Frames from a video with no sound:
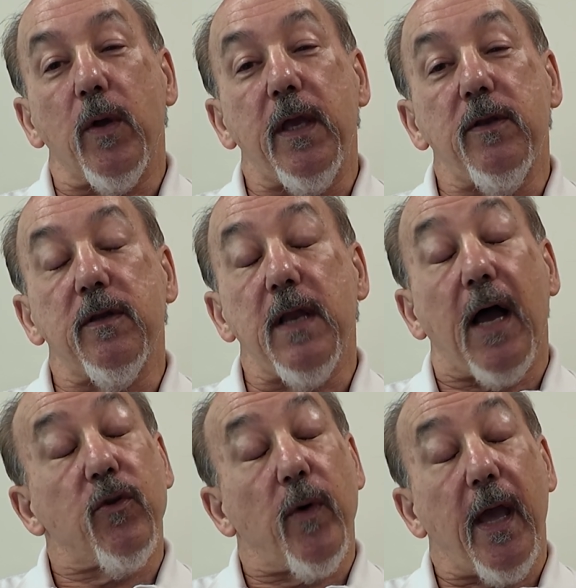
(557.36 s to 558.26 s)
He did
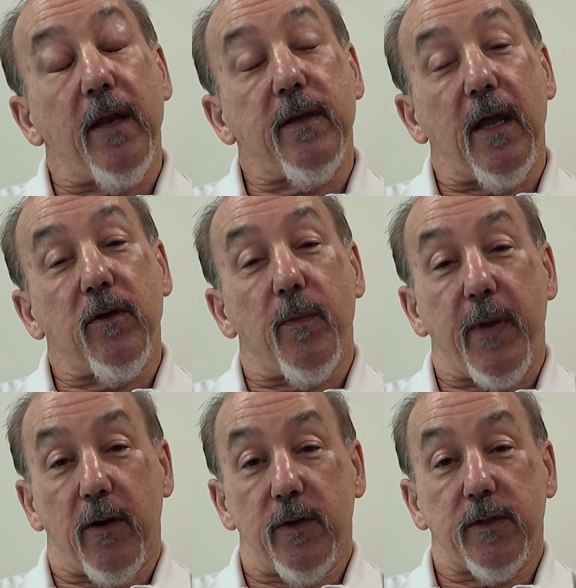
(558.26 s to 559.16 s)
not do a head-to-head
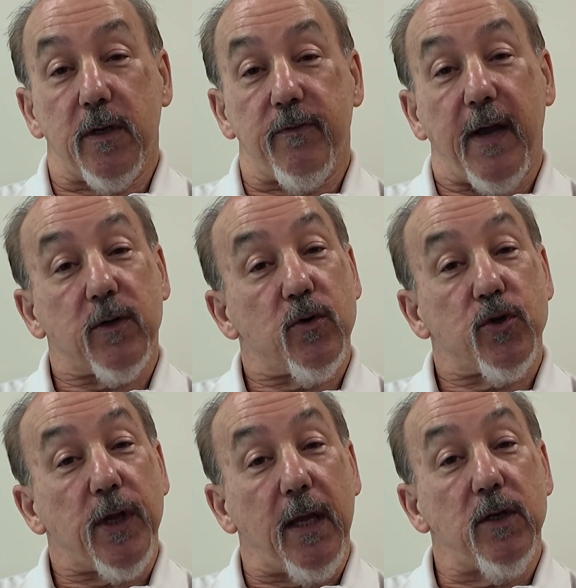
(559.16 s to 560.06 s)
comparison of vector
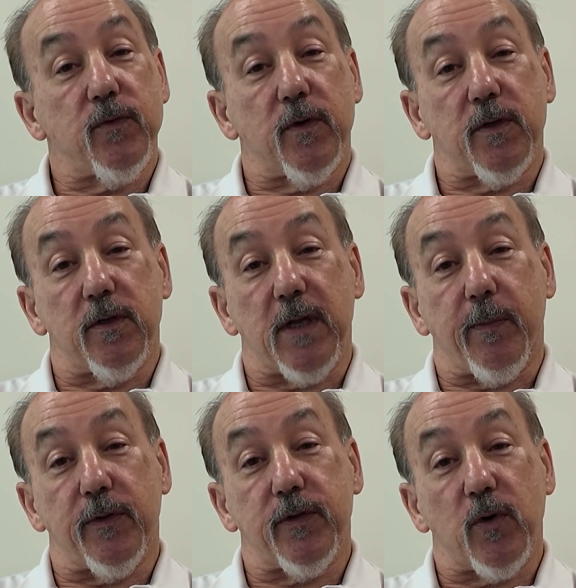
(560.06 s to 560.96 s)
change versus
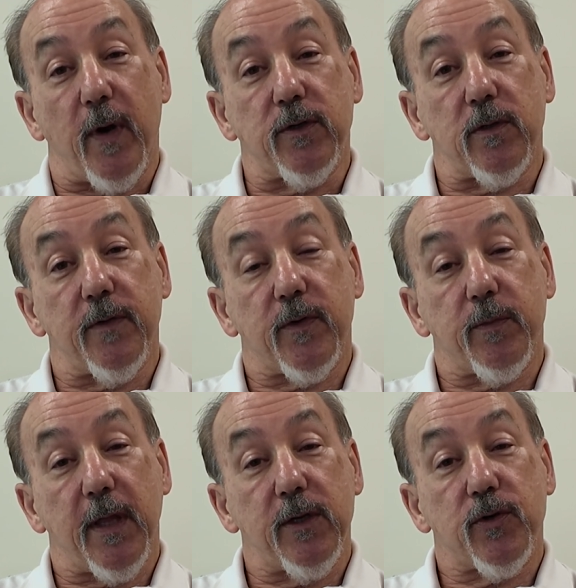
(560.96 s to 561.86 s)
double sequential
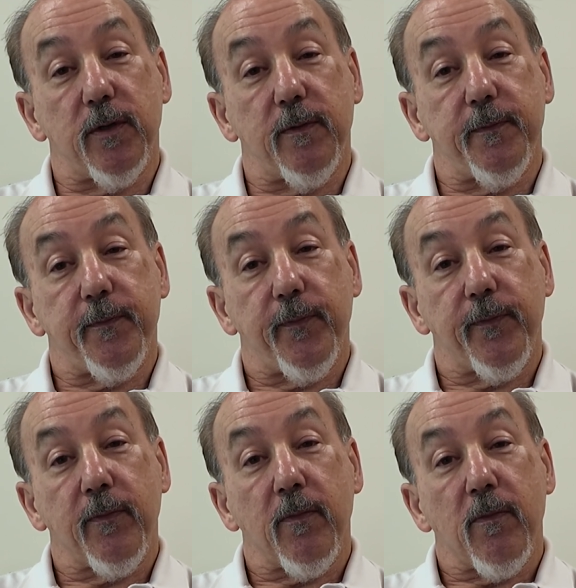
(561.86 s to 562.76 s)
defibrillation,
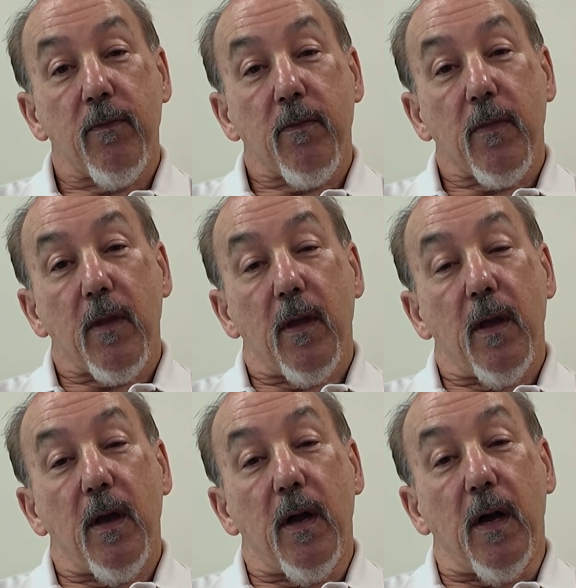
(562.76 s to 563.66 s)

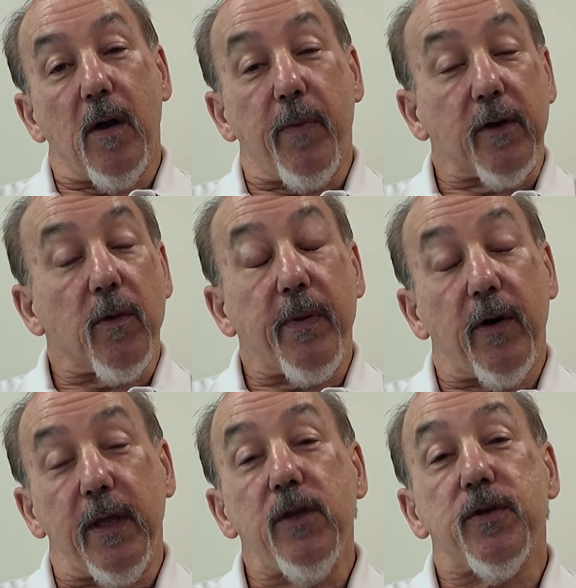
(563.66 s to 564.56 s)
but
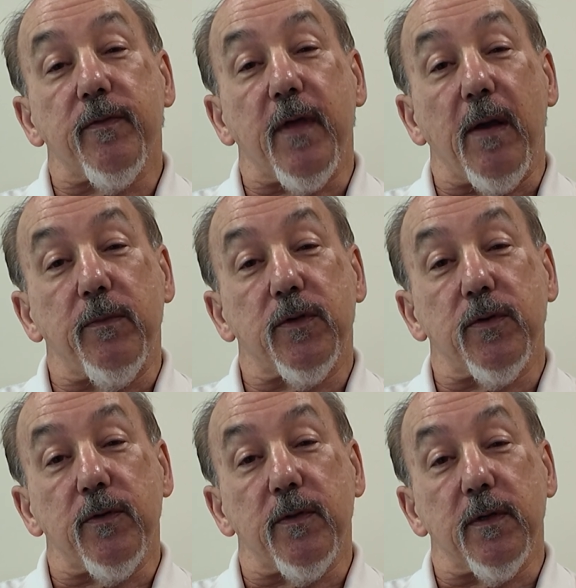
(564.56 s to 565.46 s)
compared each of them
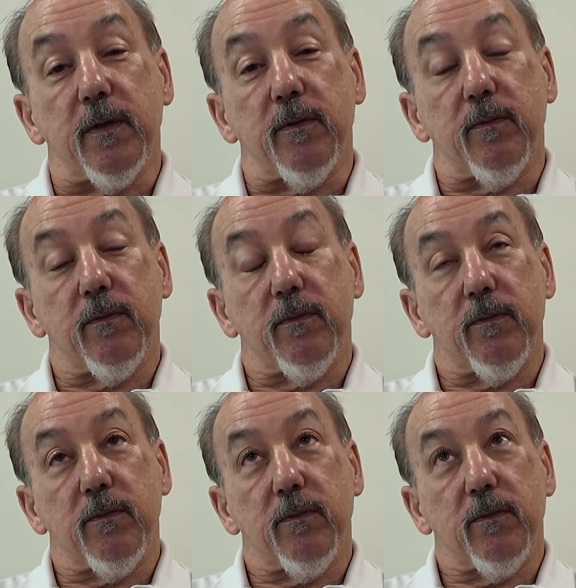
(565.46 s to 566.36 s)
to the
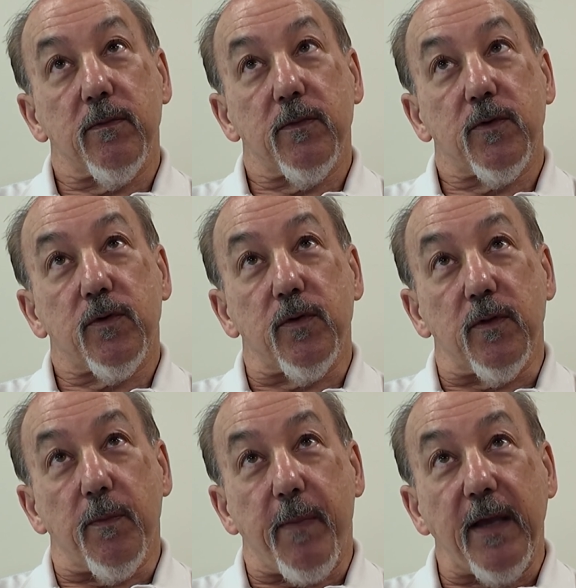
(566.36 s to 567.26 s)

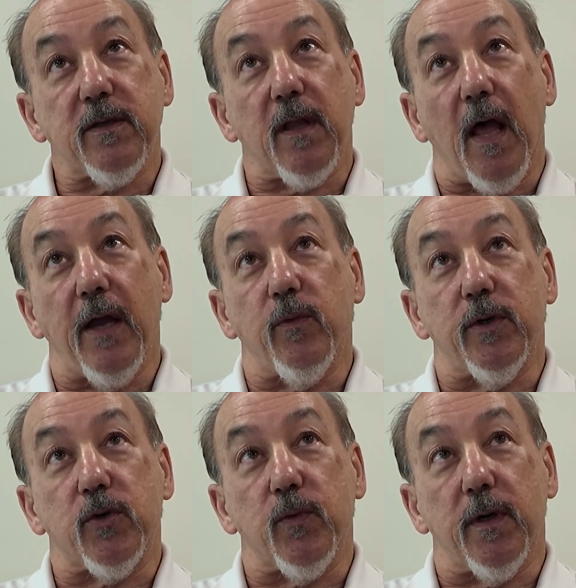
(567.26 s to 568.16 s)
baseline,
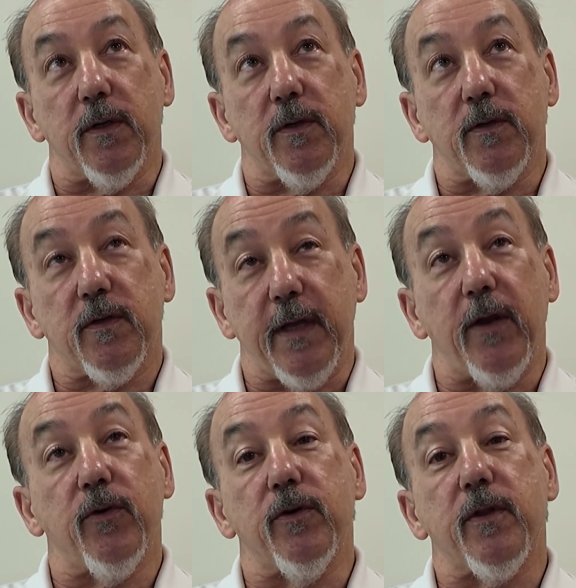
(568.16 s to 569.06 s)
which was
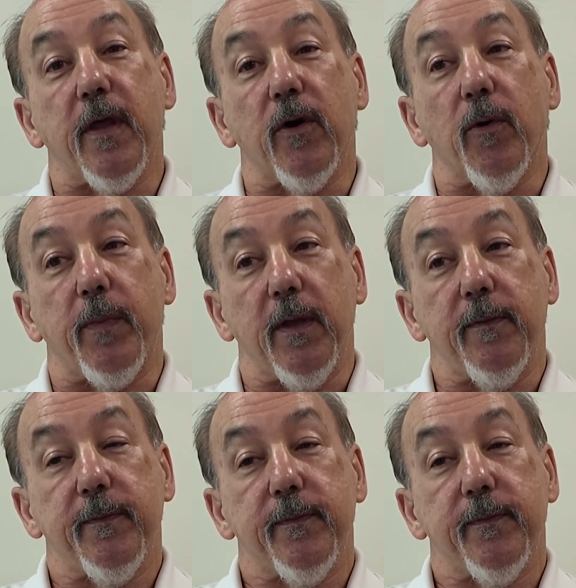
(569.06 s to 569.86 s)
standard therapy.